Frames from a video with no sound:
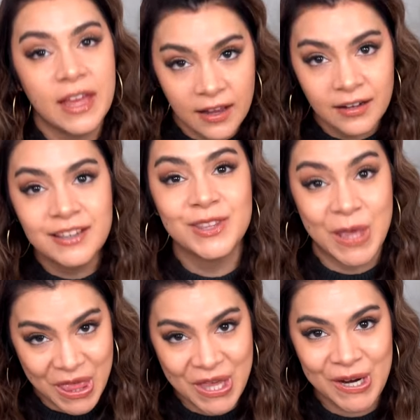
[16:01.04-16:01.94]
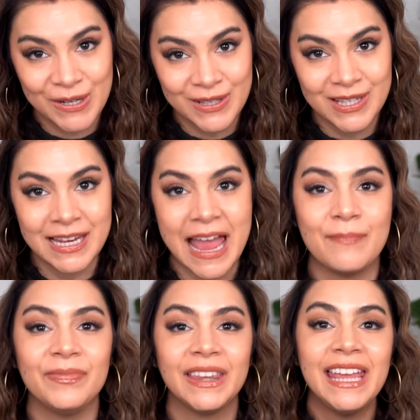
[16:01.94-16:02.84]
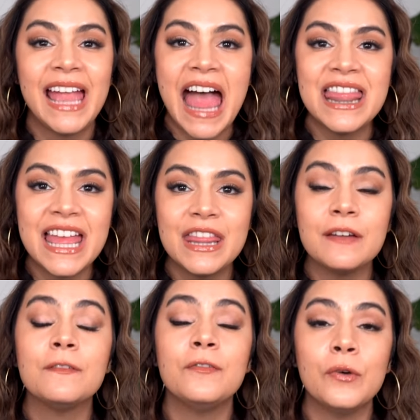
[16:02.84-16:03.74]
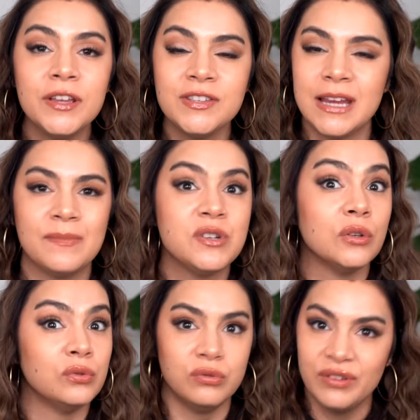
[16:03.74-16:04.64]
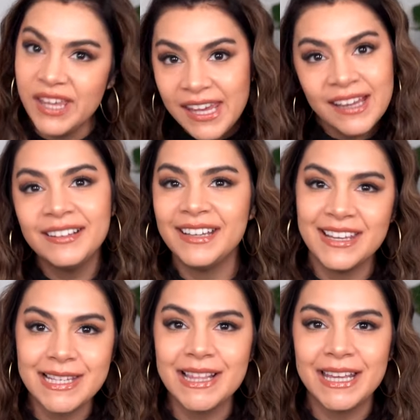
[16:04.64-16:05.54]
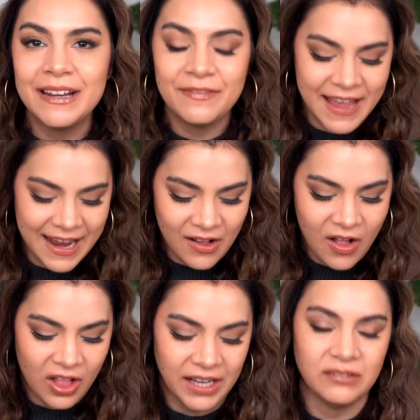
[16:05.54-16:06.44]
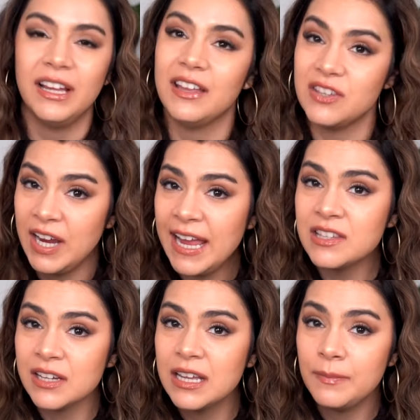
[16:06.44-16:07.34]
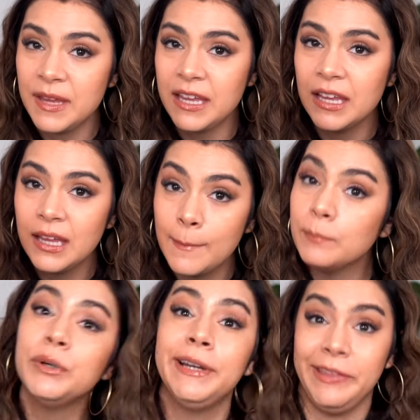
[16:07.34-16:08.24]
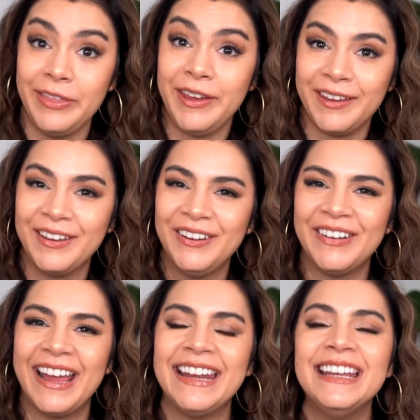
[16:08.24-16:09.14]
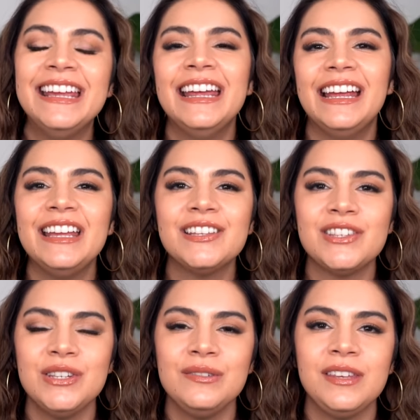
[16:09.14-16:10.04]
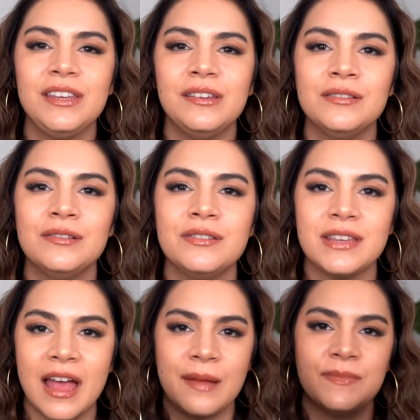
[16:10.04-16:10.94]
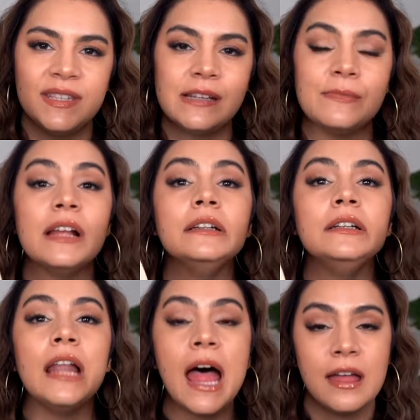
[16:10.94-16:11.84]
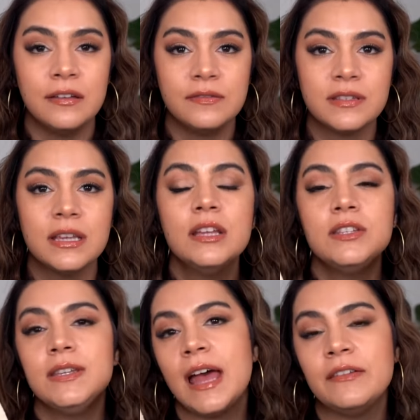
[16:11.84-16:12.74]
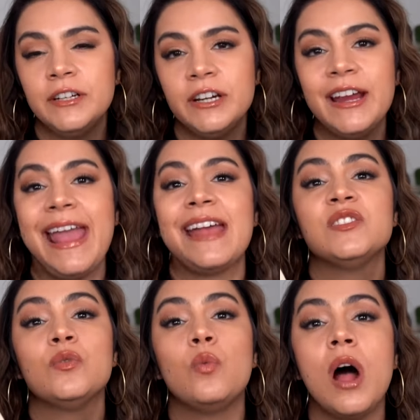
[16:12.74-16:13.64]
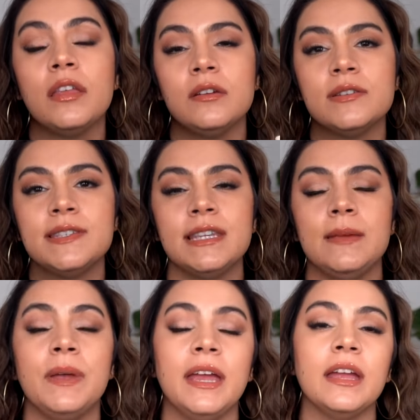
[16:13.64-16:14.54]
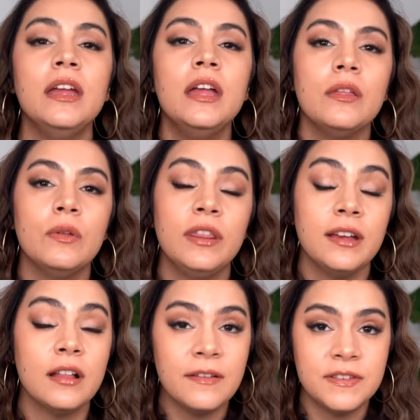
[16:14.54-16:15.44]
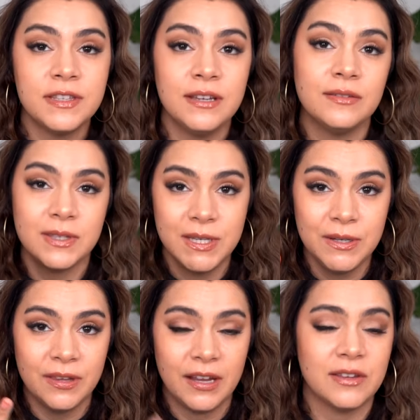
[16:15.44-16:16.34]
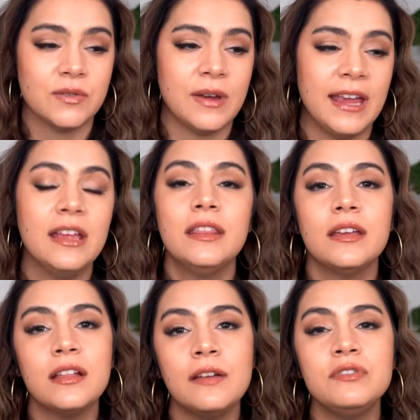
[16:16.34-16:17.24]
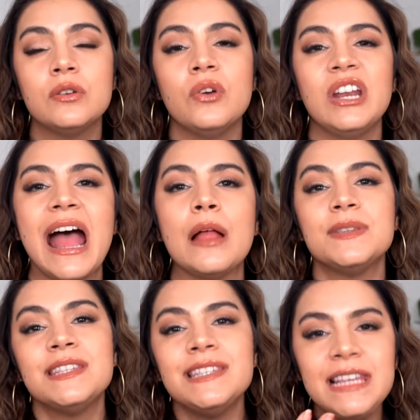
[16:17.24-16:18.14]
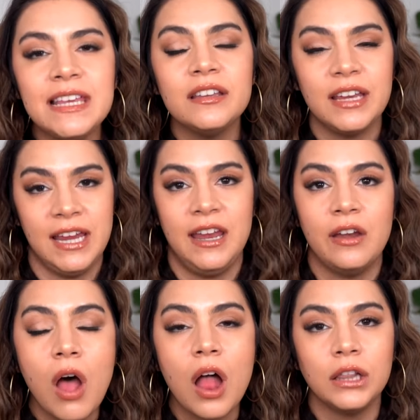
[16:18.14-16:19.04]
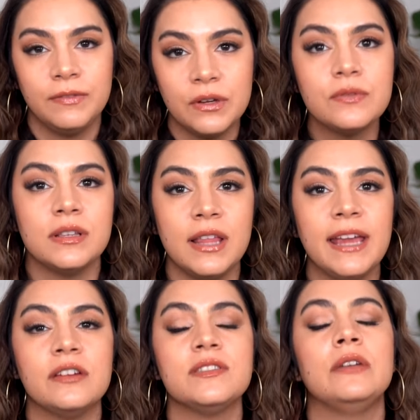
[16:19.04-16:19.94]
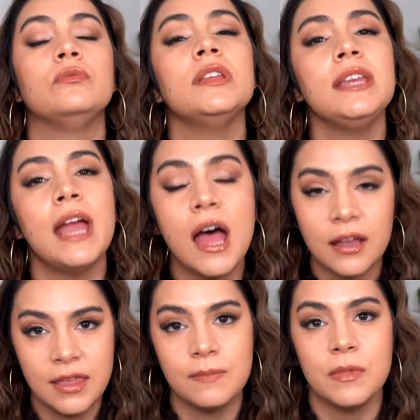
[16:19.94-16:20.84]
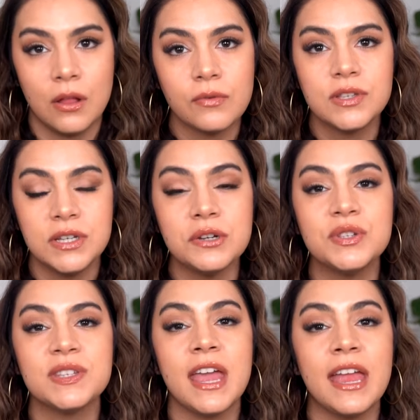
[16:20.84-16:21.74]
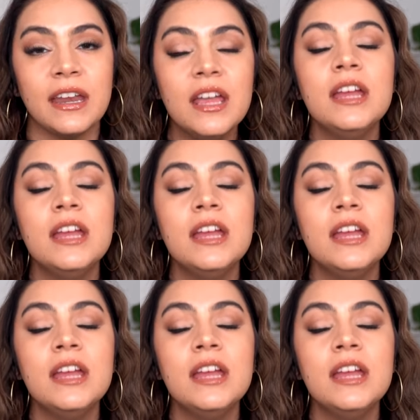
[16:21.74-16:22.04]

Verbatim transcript: that on as the third step. And then the fourth step to really solidify it all in, right? Because your hands are going to be pretty thick, right, is to use um, some gloves to cover your hands while you're sleeping. What the gloves do is two things, right? The gloves are going to help seal in all of those layers and really hug them close to your skin